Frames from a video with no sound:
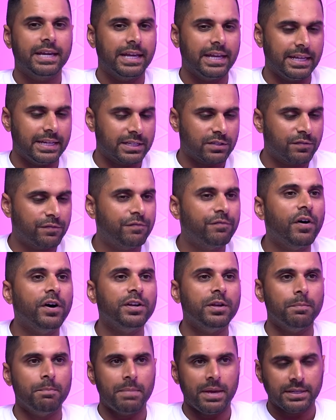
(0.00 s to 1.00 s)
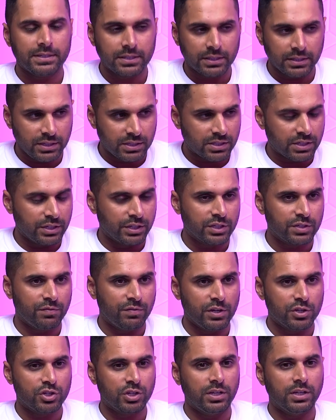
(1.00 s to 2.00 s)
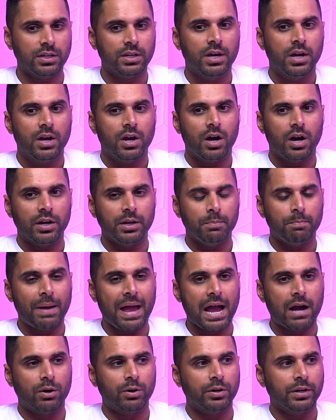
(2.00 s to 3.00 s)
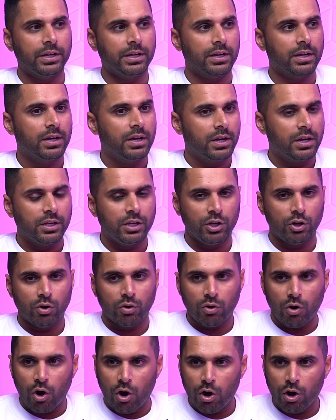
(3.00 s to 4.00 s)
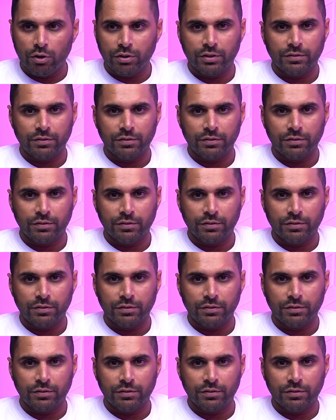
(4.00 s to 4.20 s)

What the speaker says: it is fundamentally Suneera's vision on empowering, all